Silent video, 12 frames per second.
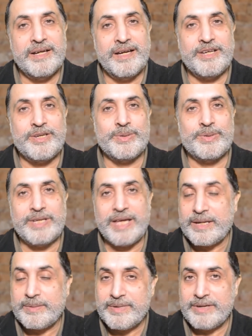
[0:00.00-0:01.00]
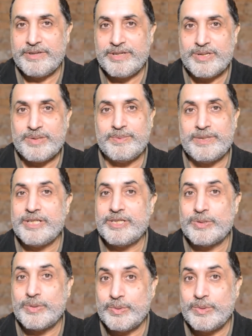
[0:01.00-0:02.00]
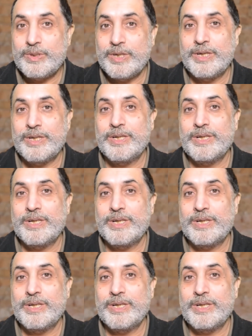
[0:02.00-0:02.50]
and you like my video, please do